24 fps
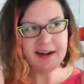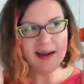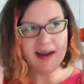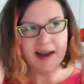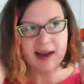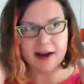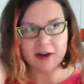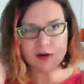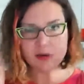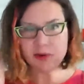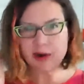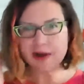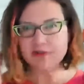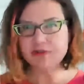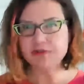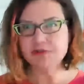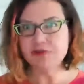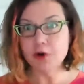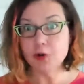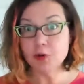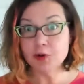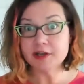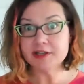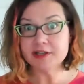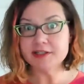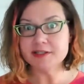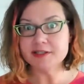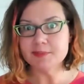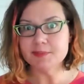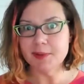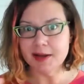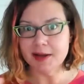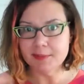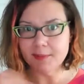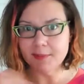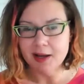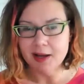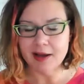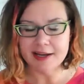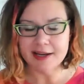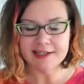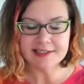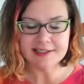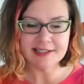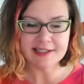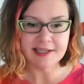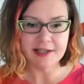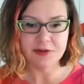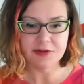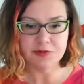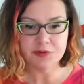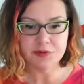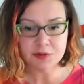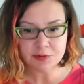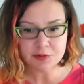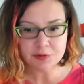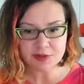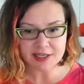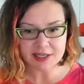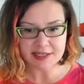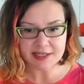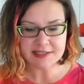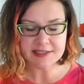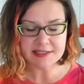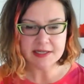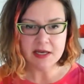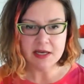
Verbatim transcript: How do I focus my mind to get through this?